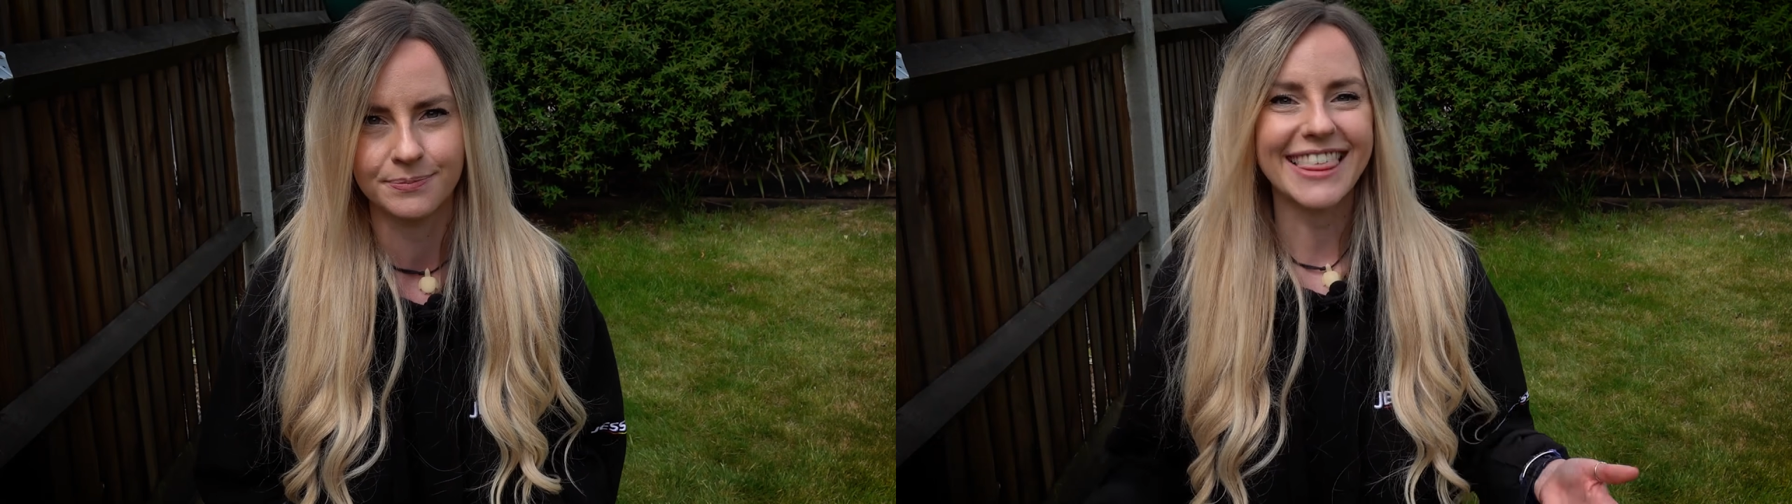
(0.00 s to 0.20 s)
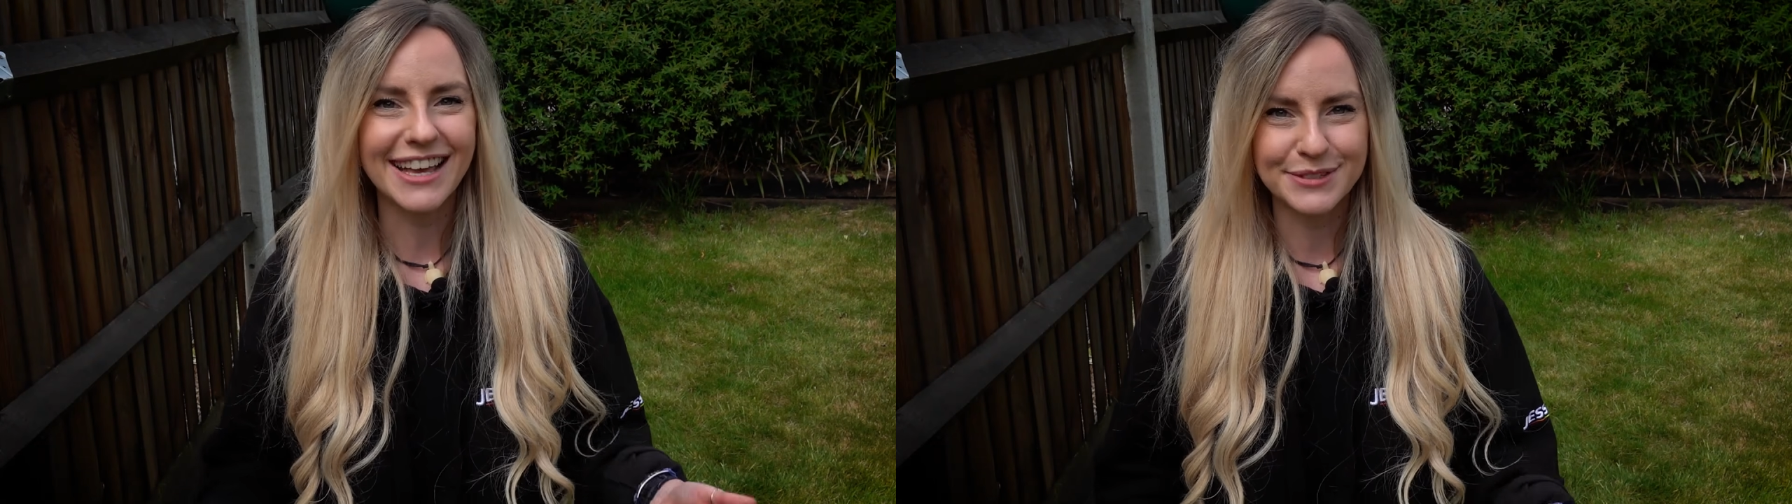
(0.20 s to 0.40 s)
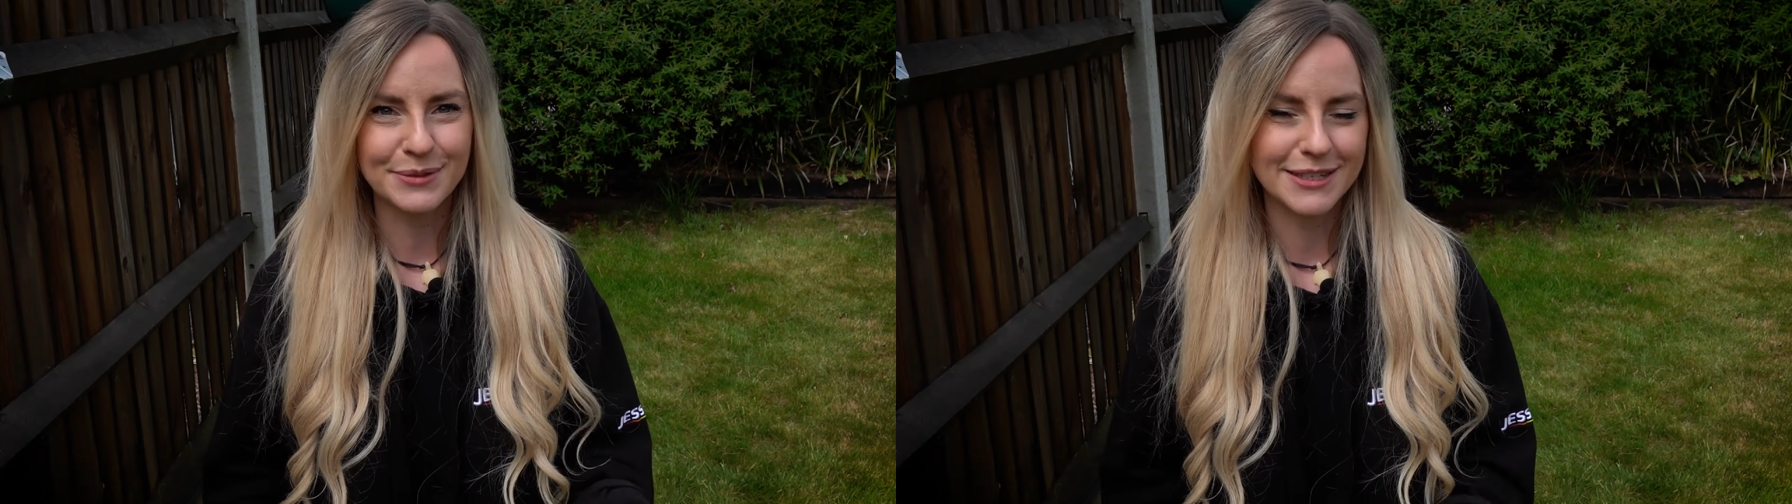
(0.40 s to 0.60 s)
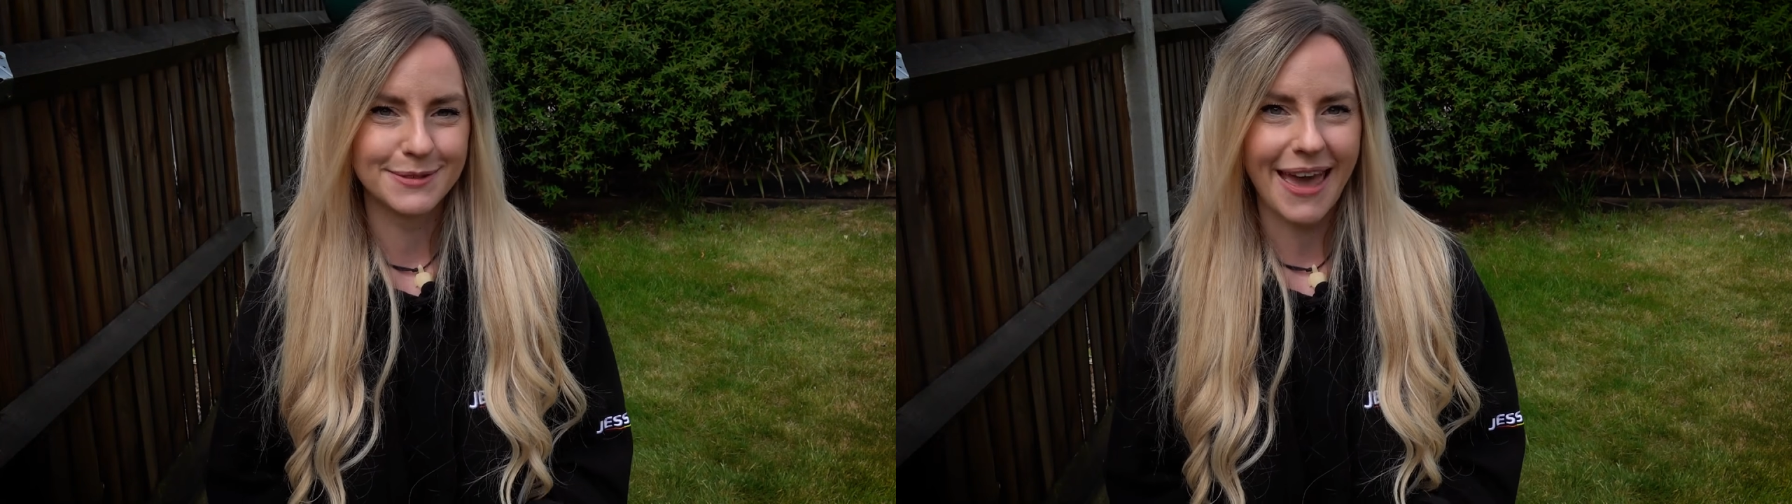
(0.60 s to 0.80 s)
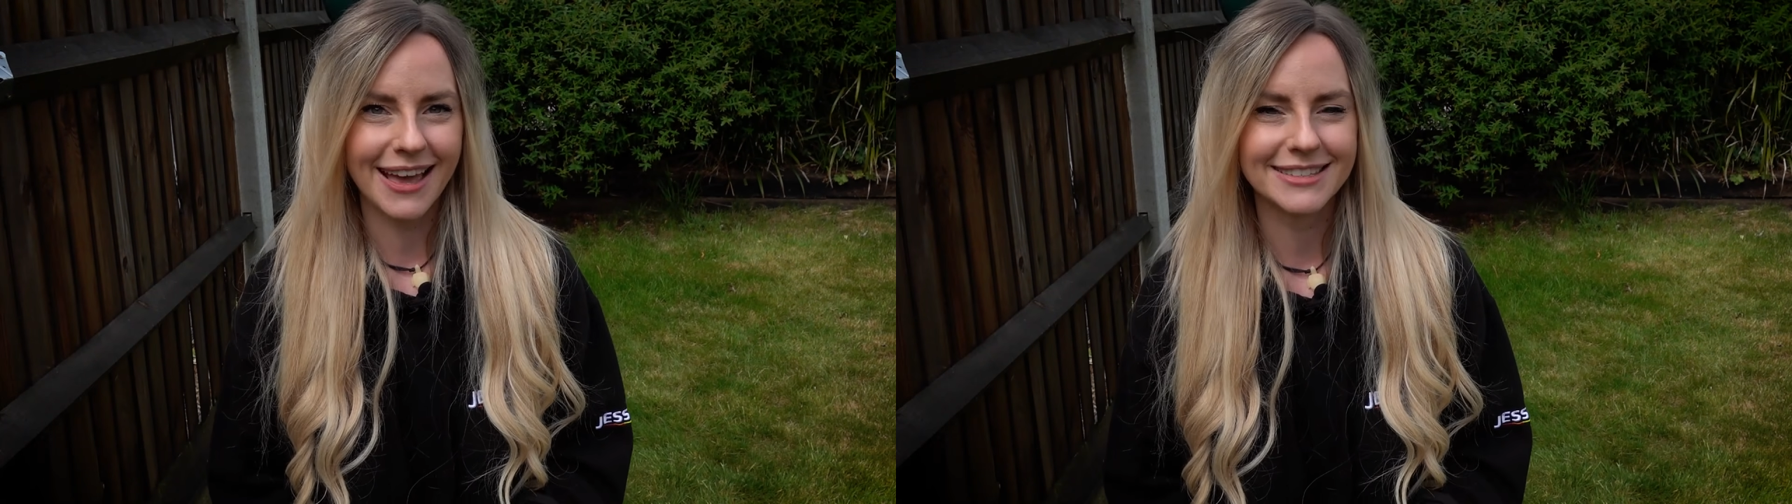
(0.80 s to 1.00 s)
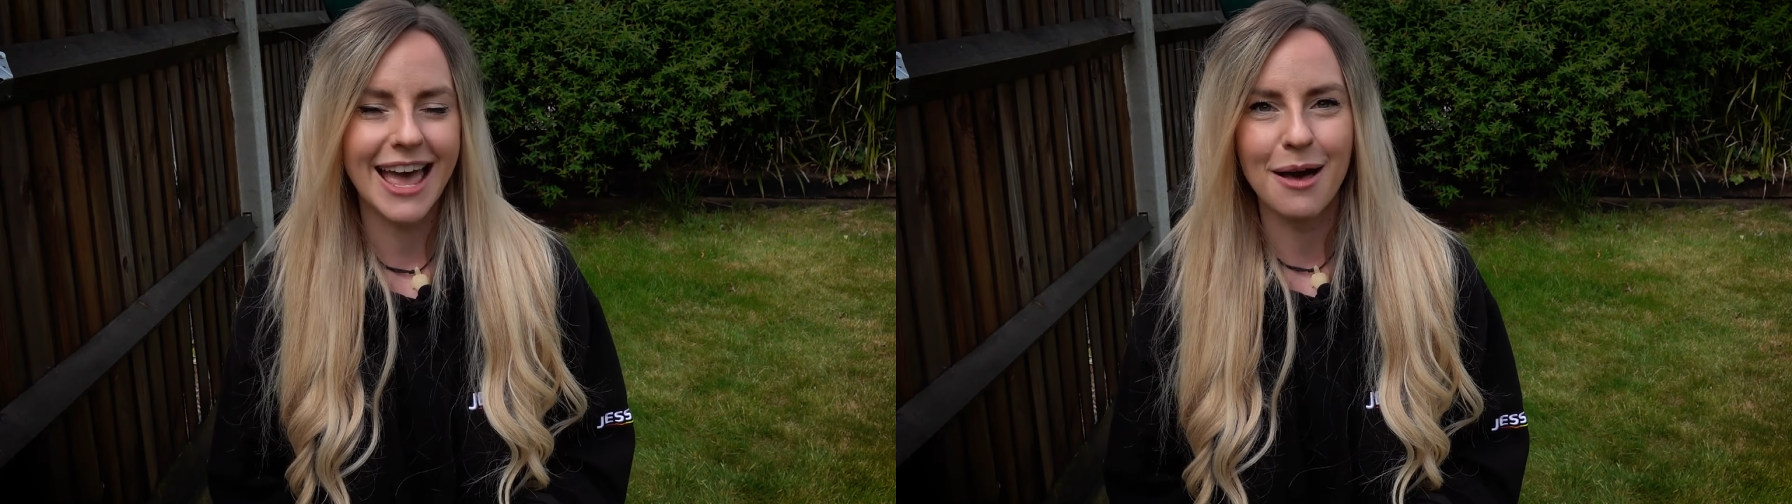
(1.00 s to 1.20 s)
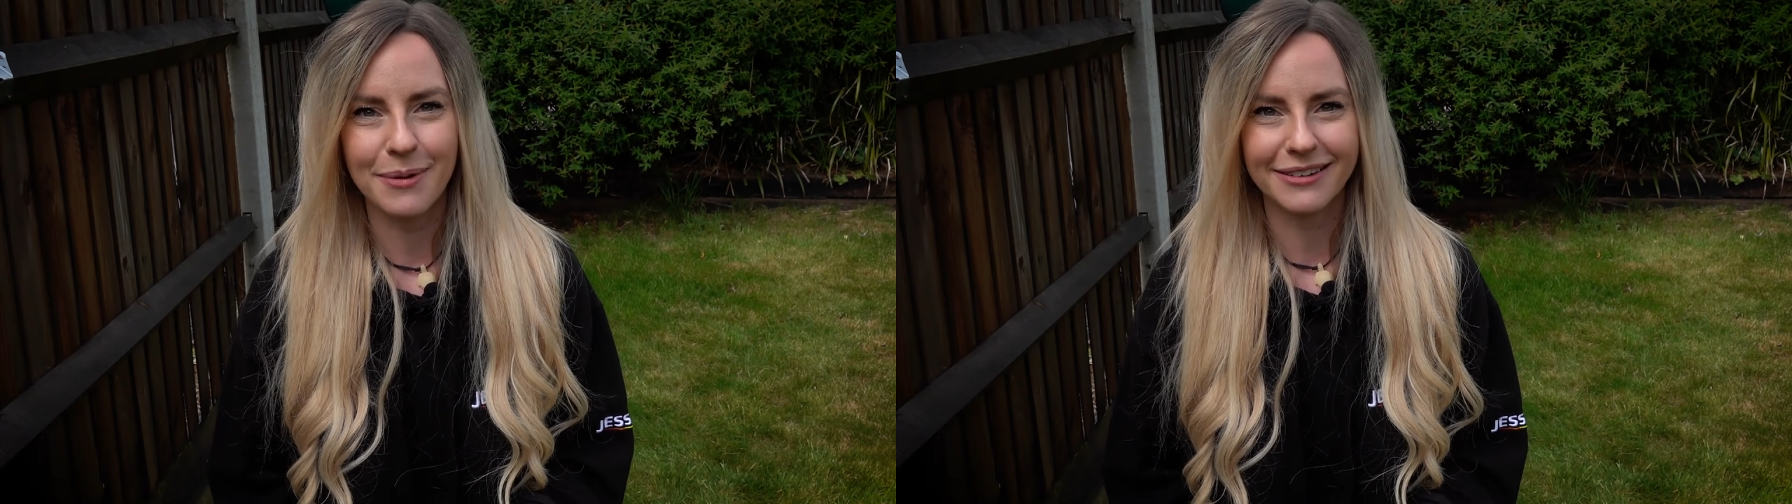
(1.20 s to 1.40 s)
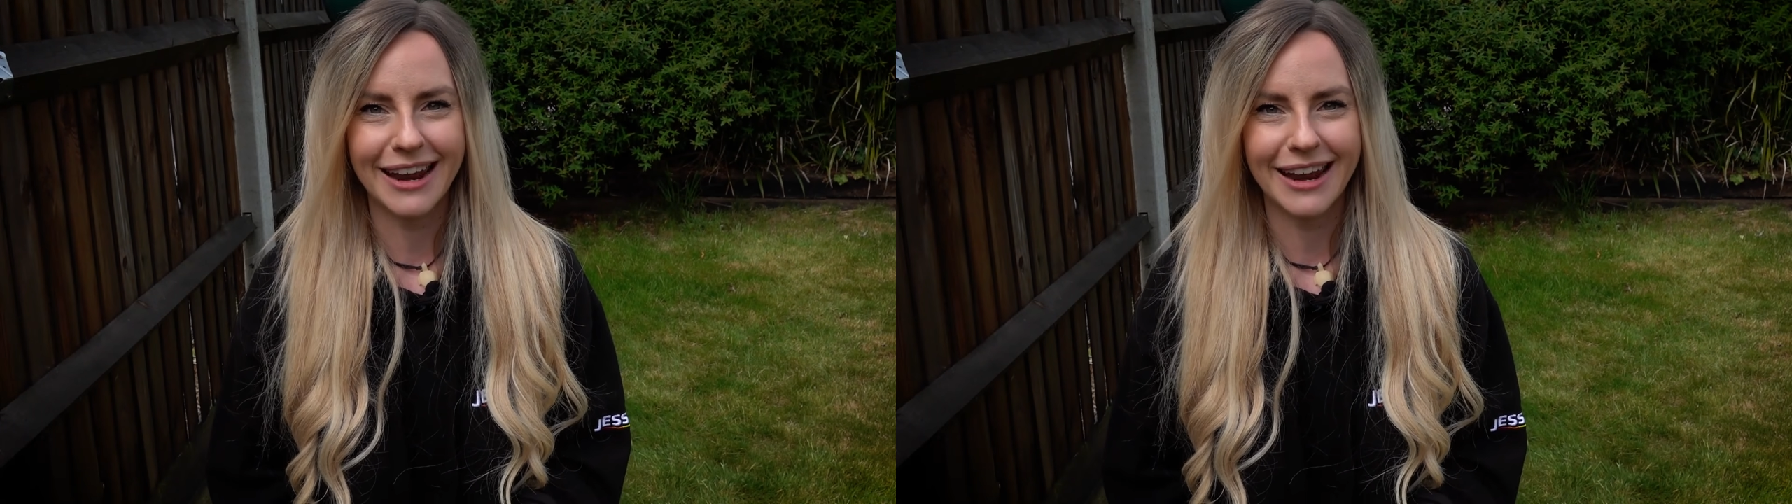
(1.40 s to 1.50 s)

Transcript: That's all the specs, so how about